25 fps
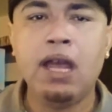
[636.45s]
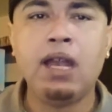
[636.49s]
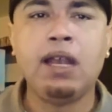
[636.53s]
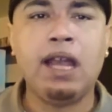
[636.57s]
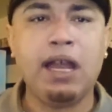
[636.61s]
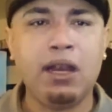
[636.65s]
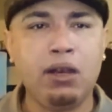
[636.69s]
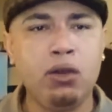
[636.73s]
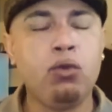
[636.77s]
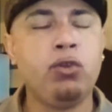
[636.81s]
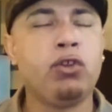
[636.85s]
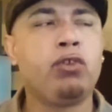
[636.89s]

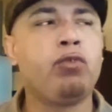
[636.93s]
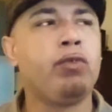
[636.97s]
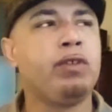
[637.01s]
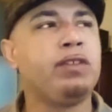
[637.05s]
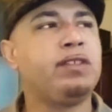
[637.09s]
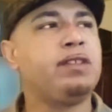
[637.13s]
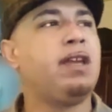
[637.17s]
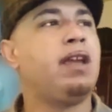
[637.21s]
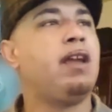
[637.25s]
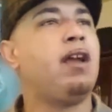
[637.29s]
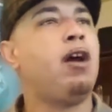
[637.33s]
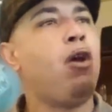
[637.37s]
Like
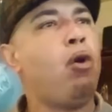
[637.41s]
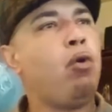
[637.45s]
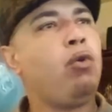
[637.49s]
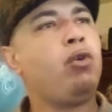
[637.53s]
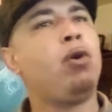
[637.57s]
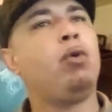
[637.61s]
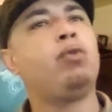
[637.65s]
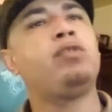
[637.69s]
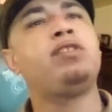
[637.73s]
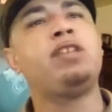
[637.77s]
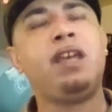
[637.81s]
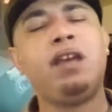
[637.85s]
Ludacris said, "Ho,
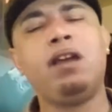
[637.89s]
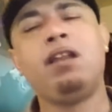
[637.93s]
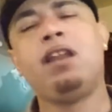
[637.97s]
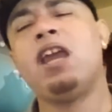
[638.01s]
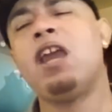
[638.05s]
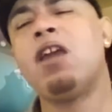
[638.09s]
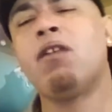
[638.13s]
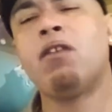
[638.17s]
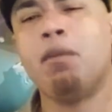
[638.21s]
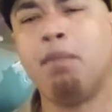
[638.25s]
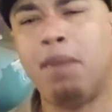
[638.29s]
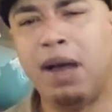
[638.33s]
go tell
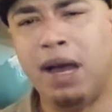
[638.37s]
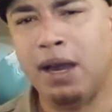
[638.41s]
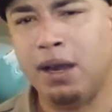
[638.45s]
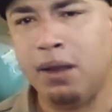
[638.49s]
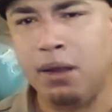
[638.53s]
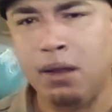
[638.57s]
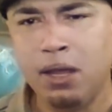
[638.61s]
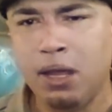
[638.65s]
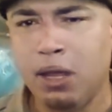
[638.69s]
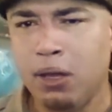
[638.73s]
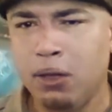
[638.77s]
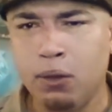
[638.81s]

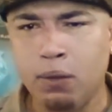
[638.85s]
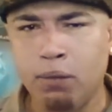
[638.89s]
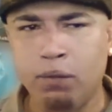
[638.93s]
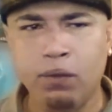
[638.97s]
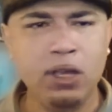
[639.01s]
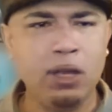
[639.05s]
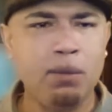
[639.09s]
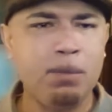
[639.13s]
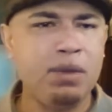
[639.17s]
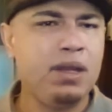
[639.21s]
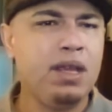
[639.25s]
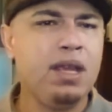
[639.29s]
everybody." You
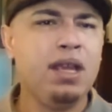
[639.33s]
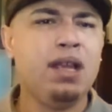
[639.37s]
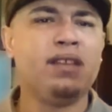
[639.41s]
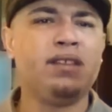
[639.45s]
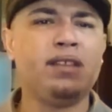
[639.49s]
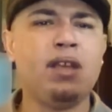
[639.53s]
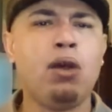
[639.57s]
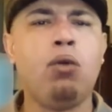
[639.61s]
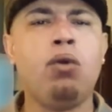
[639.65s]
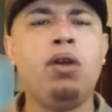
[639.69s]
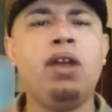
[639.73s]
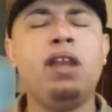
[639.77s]
feel me?
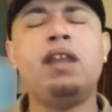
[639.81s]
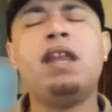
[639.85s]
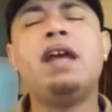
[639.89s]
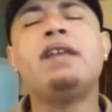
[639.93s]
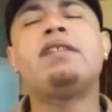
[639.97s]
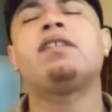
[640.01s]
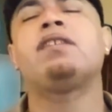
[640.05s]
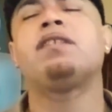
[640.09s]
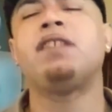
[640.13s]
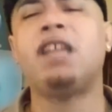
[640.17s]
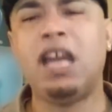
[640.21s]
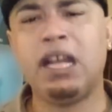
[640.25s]
So
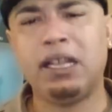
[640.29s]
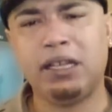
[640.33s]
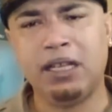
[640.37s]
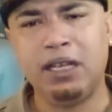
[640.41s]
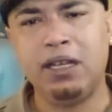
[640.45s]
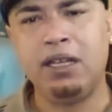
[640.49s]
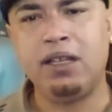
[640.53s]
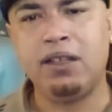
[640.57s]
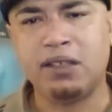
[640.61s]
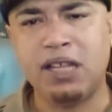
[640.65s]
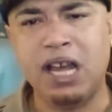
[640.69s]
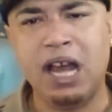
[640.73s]
that's the same
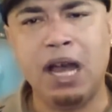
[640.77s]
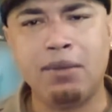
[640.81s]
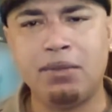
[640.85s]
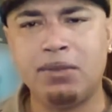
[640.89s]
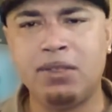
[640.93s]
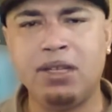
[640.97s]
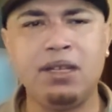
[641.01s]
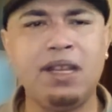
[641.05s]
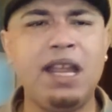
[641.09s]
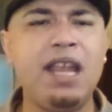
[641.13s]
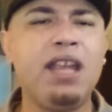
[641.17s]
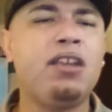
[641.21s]
thing these
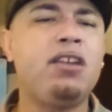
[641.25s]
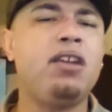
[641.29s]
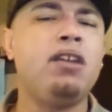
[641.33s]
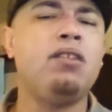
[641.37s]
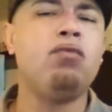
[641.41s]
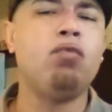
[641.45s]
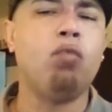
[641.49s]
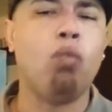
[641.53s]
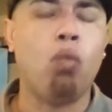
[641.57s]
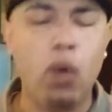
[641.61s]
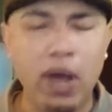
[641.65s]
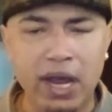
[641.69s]
cops did. They
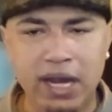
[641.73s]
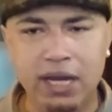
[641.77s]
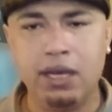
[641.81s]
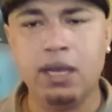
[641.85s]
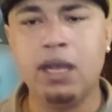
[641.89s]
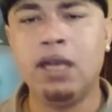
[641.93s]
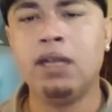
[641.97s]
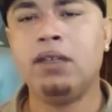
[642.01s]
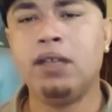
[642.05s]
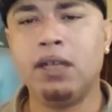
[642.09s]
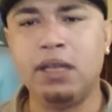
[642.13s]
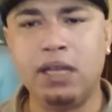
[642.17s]
couldn't
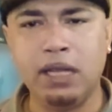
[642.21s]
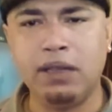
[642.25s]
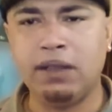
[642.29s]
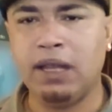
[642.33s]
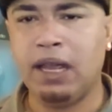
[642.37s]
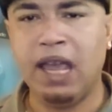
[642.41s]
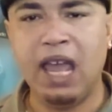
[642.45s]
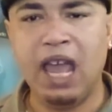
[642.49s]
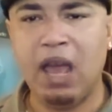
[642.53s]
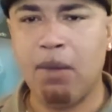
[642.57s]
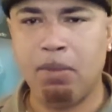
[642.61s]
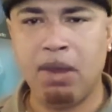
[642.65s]
wait to get
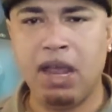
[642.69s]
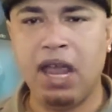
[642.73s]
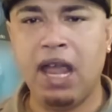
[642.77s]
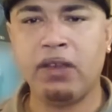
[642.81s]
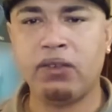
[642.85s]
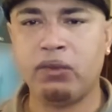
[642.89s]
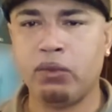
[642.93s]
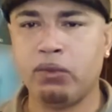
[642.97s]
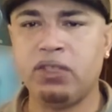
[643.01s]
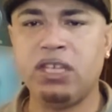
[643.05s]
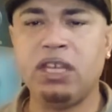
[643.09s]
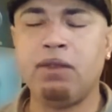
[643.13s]
their happy
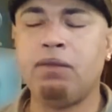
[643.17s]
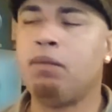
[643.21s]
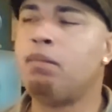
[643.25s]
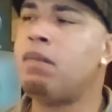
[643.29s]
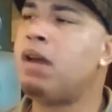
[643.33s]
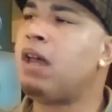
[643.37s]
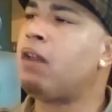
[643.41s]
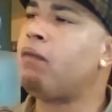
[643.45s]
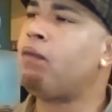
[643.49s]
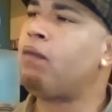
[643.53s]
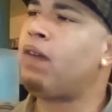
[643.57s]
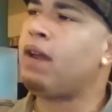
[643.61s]
ass on TV.
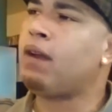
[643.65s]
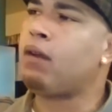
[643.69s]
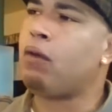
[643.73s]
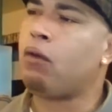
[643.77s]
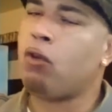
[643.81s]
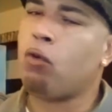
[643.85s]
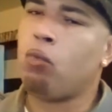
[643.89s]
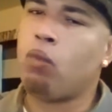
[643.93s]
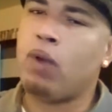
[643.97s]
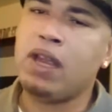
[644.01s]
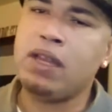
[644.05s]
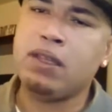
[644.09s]
Matter of fact,
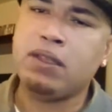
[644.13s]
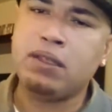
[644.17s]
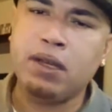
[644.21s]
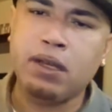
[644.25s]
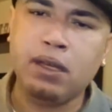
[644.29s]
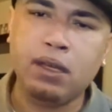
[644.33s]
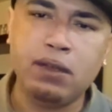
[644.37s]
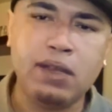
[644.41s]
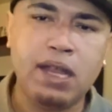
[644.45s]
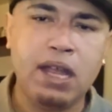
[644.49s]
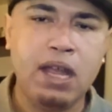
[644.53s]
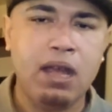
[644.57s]
on the way
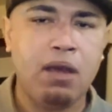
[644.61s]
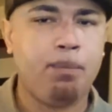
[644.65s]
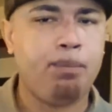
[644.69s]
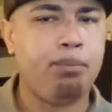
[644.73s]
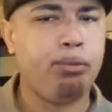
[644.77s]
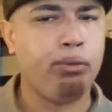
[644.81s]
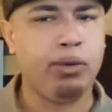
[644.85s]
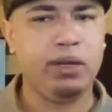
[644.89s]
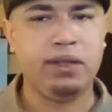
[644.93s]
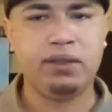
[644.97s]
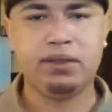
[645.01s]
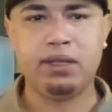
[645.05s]
to the damn
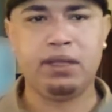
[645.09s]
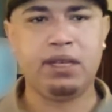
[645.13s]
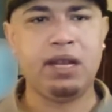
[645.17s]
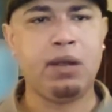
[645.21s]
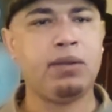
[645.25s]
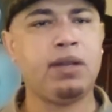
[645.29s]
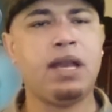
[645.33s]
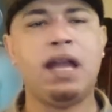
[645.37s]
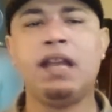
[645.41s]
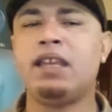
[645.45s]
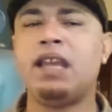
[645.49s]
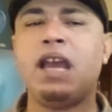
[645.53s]
precinct,
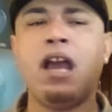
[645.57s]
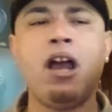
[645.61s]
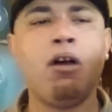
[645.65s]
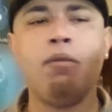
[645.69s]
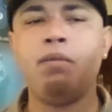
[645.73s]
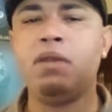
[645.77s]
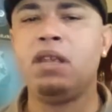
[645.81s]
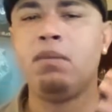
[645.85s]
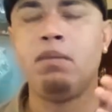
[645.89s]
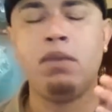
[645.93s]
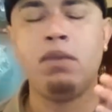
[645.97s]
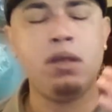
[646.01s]
they was like,
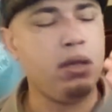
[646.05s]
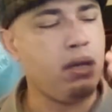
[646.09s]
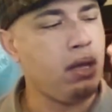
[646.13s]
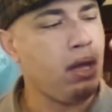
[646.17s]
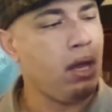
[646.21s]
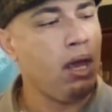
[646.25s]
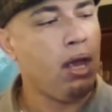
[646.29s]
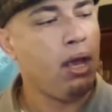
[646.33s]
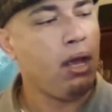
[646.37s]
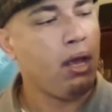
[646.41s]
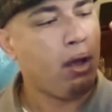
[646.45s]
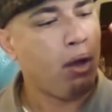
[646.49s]
"Y'all meet me
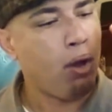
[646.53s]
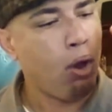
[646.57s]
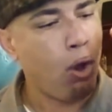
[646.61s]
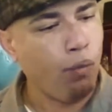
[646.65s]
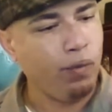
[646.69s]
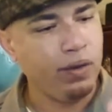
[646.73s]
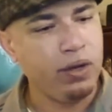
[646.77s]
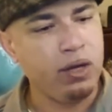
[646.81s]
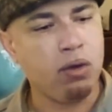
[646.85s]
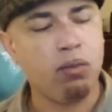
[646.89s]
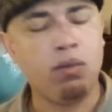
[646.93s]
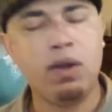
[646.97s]

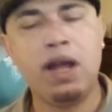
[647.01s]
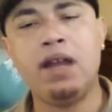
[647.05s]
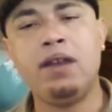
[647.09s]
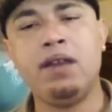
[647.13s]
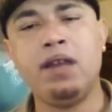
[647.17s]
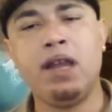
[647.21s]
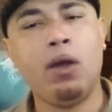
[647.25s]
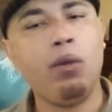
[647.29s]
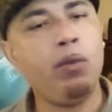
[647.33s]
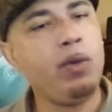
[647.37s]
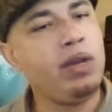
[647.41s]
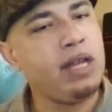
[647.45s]
over here right
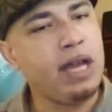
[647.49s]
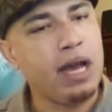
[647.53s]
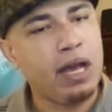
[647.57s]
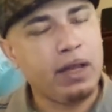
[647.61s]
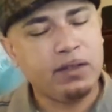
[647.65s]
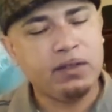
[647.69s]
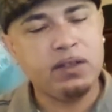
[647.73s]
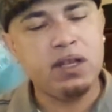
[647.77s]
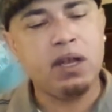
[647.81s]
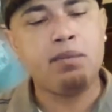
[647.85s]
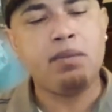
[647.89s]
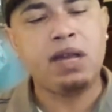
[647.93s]
now. We
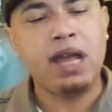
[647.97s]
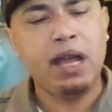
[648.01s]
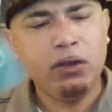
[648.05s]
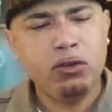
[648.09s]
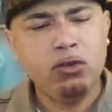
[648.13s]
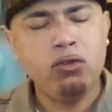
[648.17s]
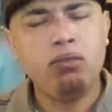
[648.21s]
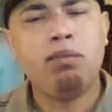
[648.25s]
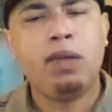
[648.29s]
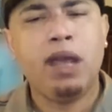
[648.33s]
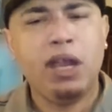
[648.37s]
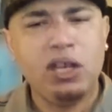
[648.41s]
got something
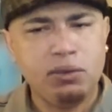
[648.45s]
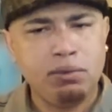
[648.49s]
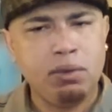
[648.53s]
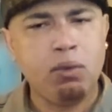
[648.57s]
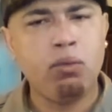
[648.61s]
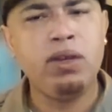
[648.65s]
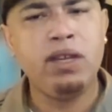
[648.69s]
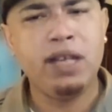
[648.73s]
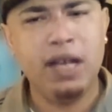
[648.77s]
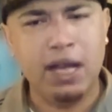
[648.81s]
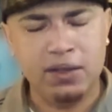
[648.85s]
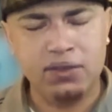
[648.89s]
not too major, but
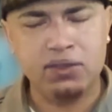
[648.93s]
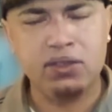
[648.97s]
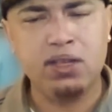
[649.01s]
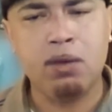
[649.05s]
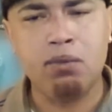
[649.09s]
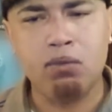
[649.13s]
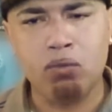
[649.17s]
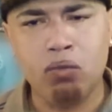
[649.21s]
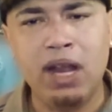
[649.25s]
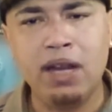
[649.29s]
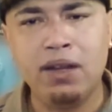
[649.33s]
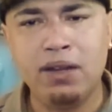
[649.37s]
we got
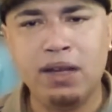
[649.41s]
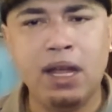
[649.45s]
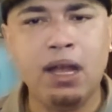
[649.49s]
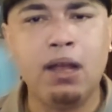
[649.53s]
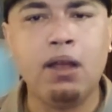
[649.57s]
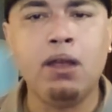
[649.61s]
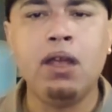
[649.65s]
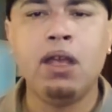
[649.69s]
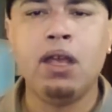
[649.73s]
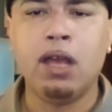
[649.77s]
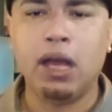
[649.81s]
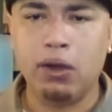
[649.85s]
something right
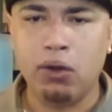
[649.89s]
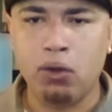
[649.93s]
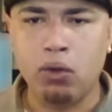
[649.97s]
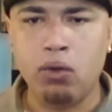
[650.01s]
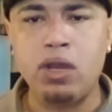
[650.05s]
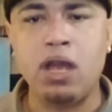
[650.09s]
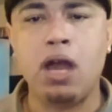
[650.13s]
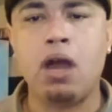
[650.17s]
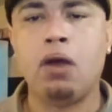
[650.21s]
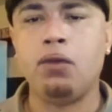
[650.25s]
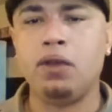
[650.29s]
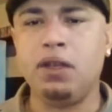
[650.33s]
now. I
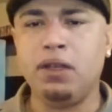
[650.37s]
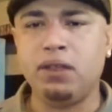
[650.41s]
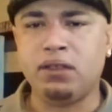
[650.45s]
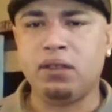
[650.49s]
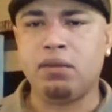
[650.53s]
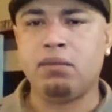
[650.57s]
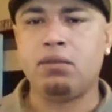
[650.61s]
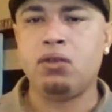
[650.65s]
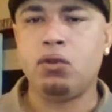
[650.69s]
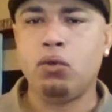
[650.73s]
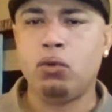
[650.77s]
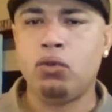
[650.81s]
know y'all need
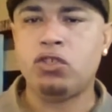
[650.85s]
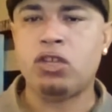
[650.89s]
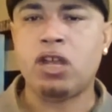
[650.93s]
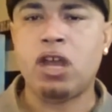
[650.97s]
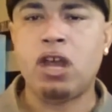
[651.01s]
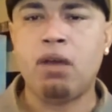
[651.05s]
some news.